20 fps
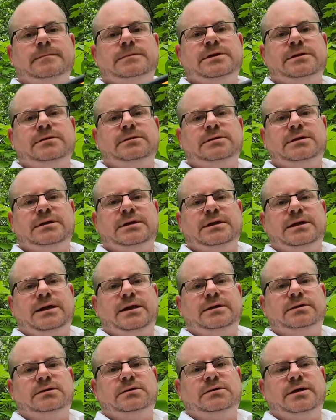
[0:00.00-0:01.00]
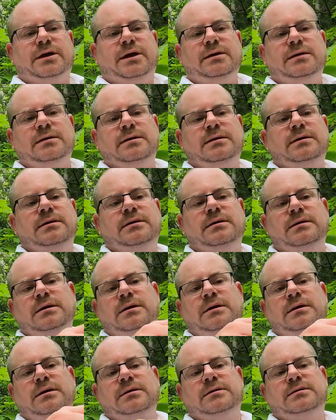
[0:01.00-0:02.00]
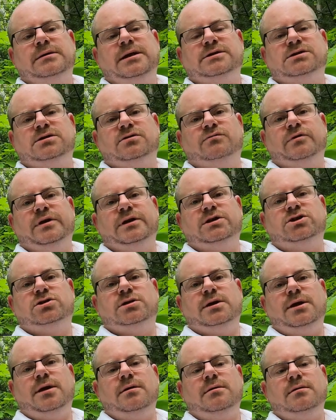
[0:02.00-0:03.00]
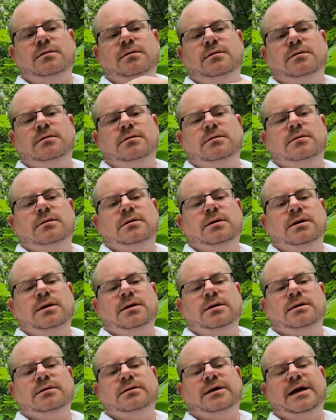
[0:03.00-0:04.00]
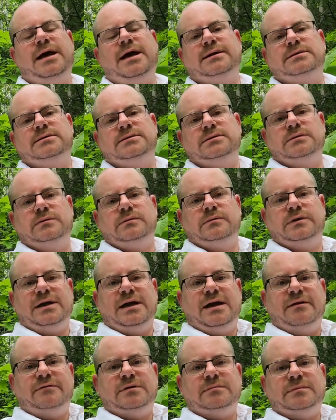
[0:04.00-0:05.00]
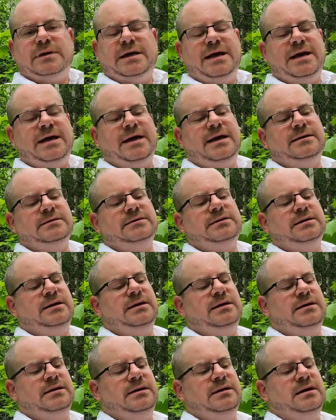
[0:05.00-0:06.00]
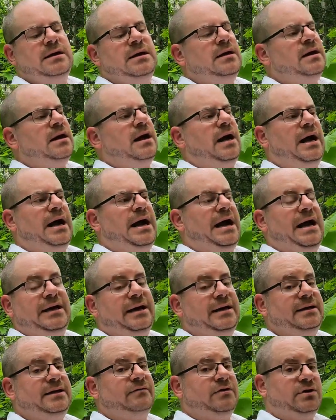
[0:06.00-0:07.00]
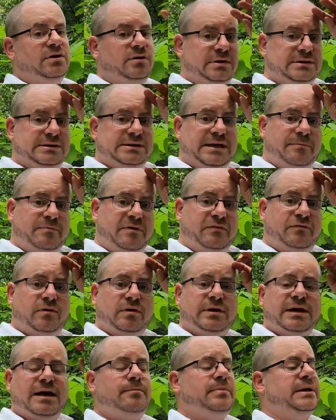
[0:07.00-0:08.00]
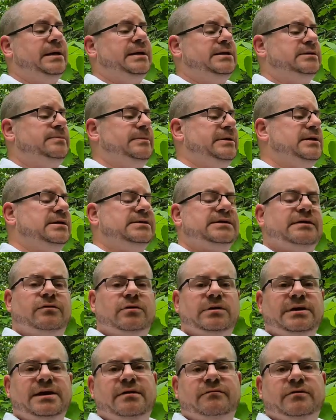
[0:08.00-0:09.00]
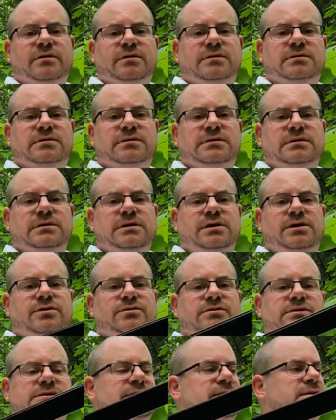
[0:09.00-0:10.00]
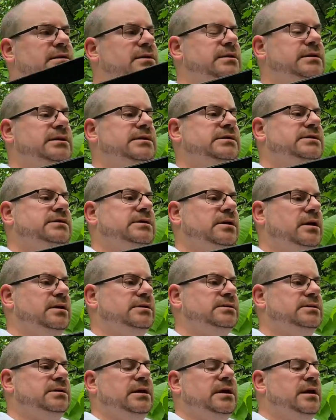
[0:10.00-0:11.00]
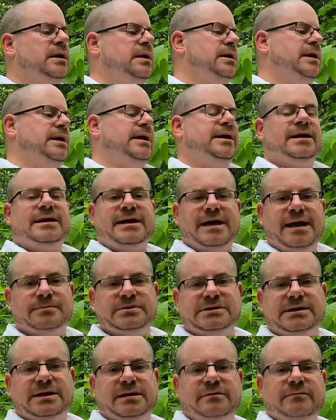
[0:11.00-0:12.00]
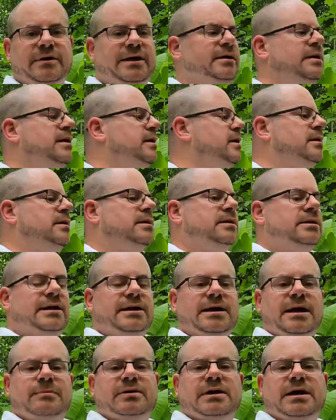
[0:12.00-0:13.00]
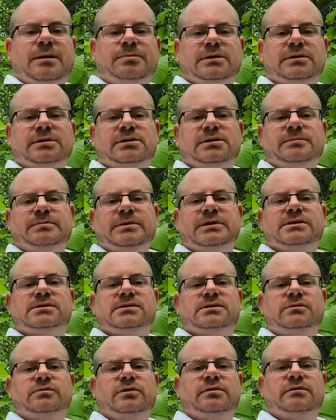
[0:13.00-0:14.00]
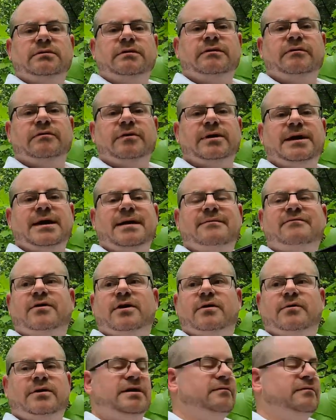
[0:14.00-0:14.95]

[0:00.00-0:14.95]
Take a look at that handle, okay? That's a ridge there that when I have it in my hand, and I'd never noticed that before now, but it's because I've only ever used these saws in a camp setting, right? Cutting up a couple of little pieces of wood for campfire,